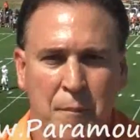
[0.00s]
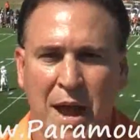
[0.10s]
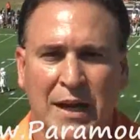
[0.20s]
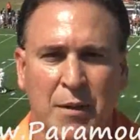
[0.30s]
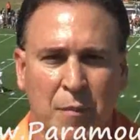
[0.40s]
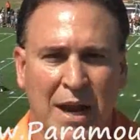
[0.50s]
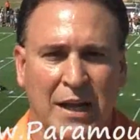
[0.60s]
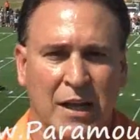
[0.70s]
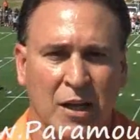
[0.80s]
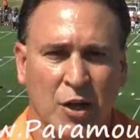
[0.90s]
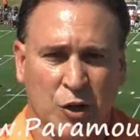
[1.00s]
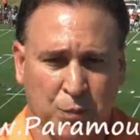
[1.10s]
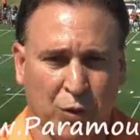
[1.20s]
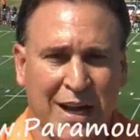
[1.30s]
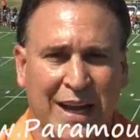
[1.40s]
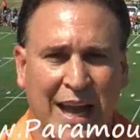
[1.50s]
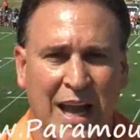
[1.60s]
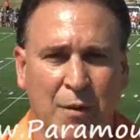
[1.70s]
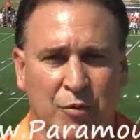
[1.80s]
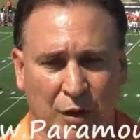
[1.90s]
many, many spring
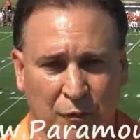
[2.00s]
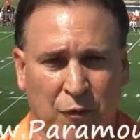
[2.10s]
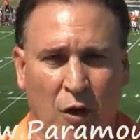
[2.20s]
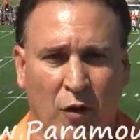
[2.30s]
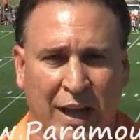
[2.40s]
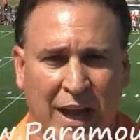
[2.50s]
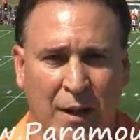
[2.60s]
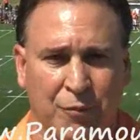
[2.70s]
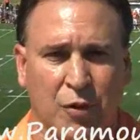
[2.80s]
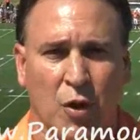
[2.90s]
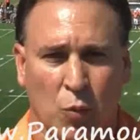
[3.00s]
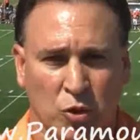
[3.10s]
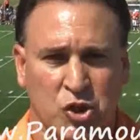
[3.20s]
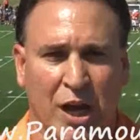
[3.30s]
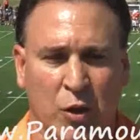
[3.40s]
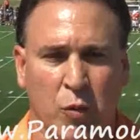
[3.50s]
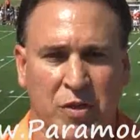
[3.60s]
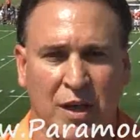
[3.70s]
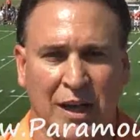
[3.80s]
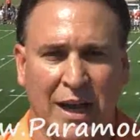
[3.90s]
games and fall camps. We'll check
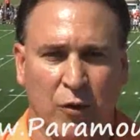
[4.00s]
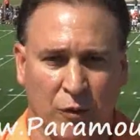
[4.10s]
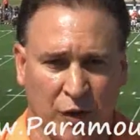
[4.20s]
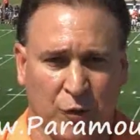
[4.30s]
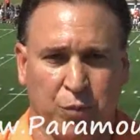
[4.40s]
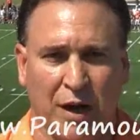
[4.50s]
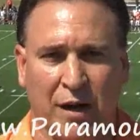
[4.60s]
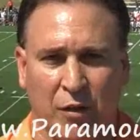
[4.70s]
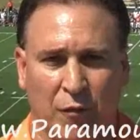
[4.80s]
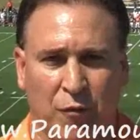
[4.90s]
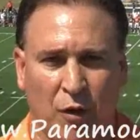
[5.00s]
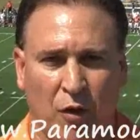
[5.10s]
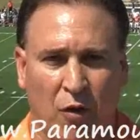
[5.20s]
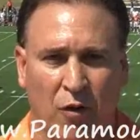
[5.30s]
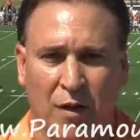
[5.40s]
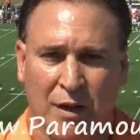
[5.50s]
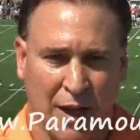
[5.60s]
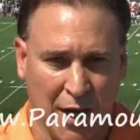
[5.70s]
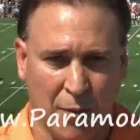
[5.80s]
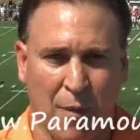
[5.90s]
with you later in the spring and in the fall.
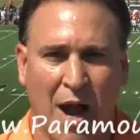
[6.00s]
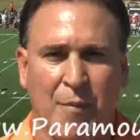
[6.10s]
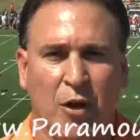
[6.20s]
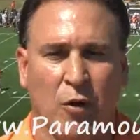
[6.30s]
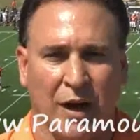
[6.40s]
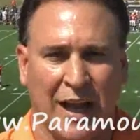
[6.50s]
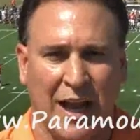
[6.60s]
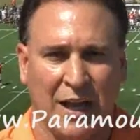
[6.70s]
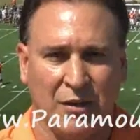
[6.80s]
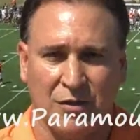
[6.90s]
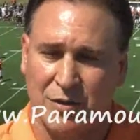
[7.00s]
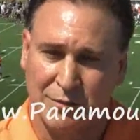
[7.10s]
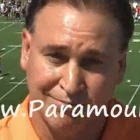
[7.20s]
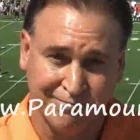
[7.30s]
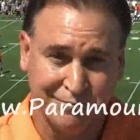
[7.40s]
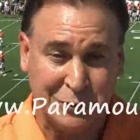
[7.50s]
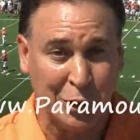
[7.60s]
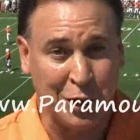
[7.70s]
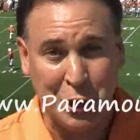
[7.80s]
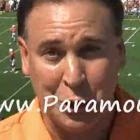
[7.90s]
And Miami Hurricanes
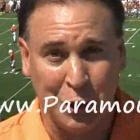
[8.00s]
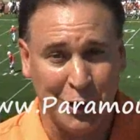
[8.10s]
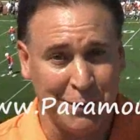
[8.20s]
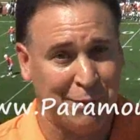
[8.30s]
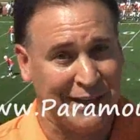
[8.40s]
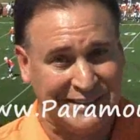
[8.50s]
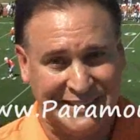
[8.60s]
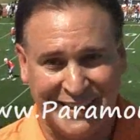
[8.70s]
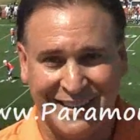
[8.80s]
looking good, but